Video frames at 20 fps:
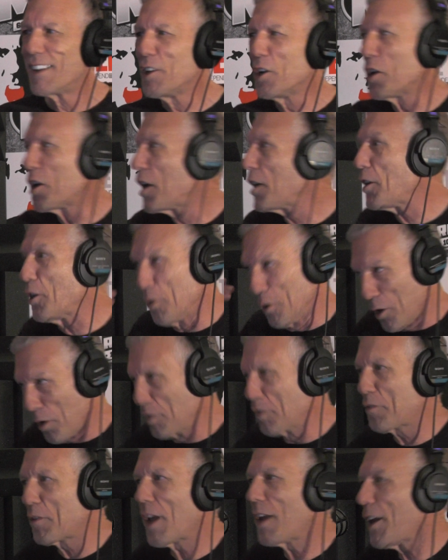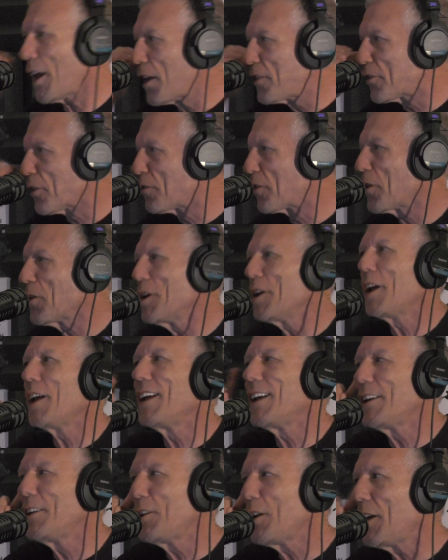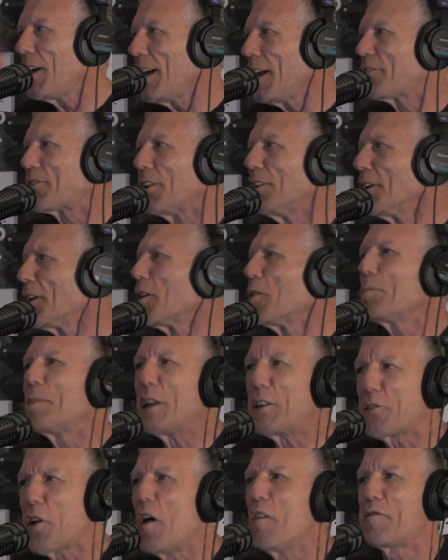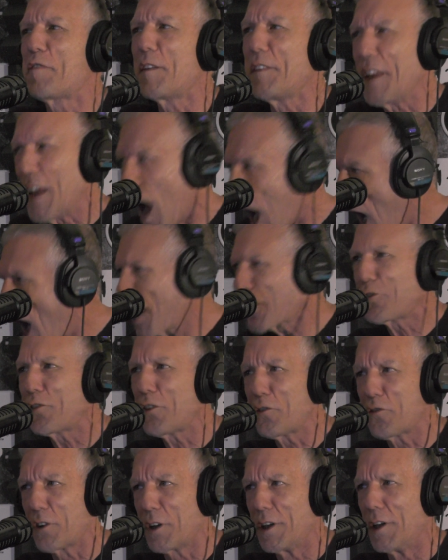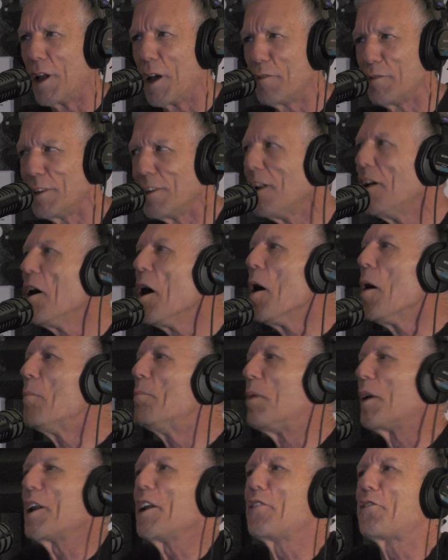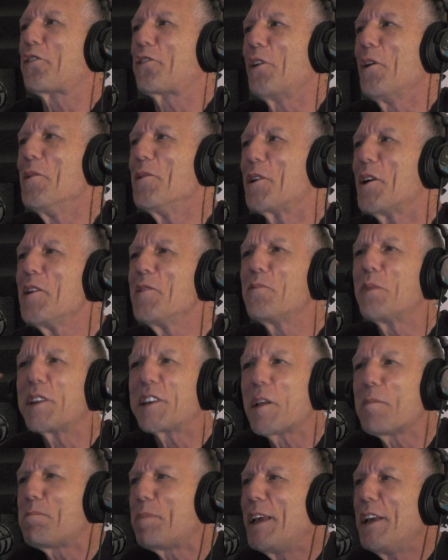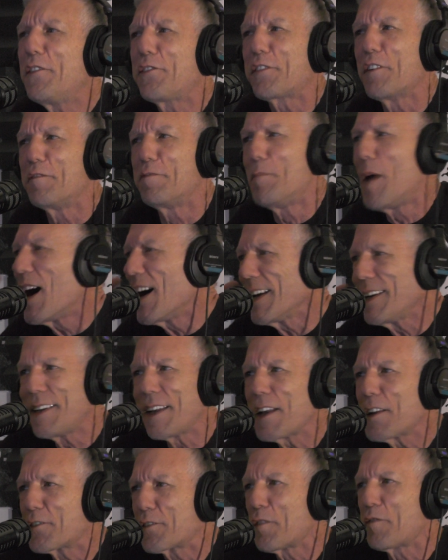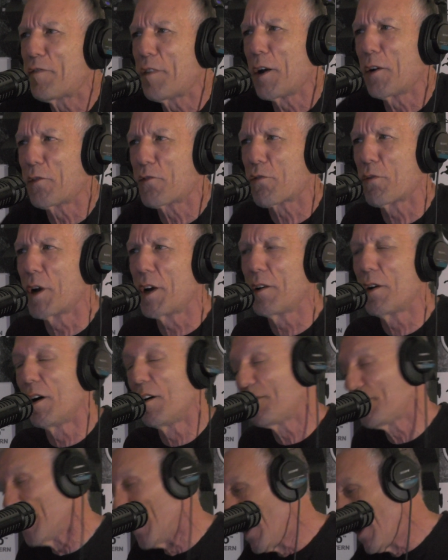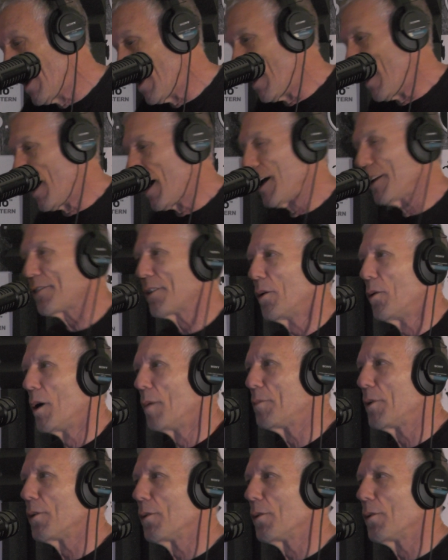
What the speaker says: It's a little bit tough on the oxygen level, but it's so good with the peace of mind. It's a fair trade-off. That's how I'm doing.